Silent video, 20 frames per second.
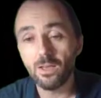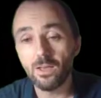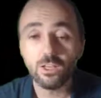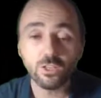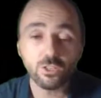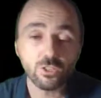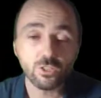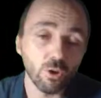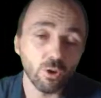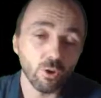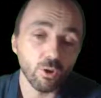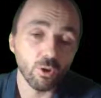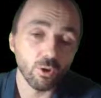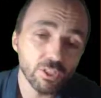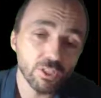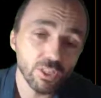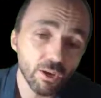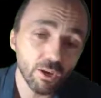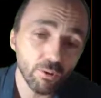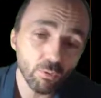So
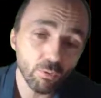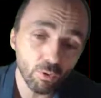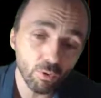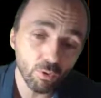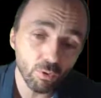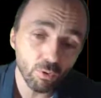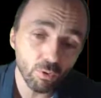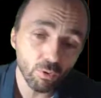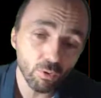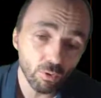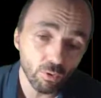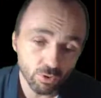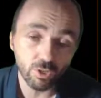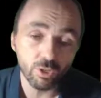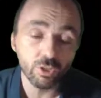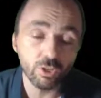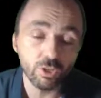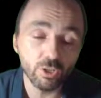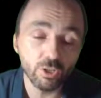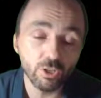CMRules will
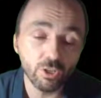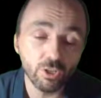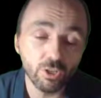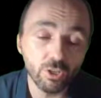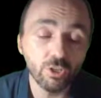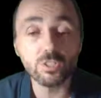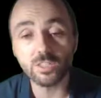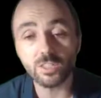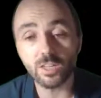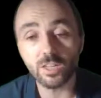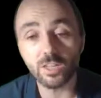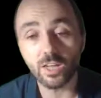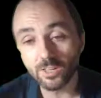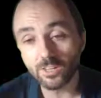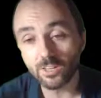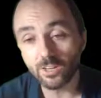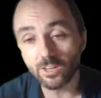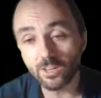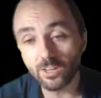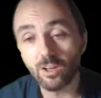use this
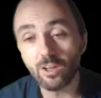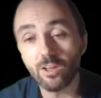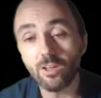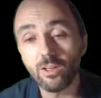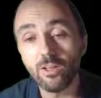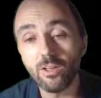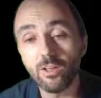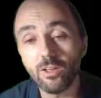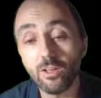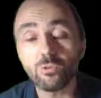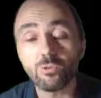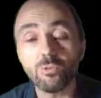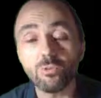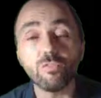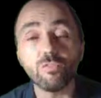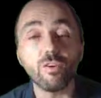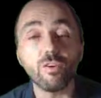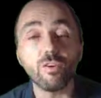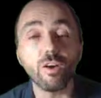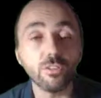idea to
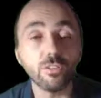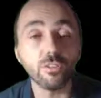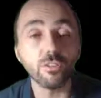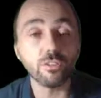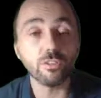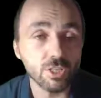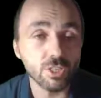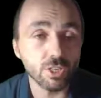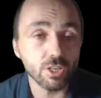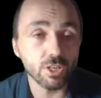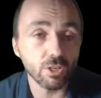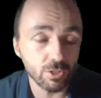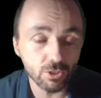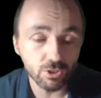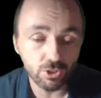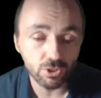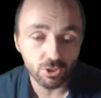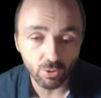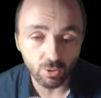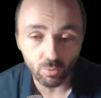find the
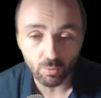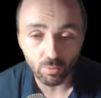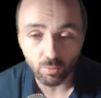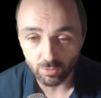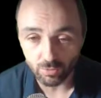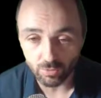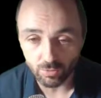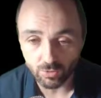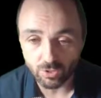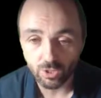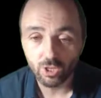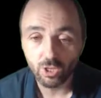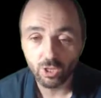sequential rules.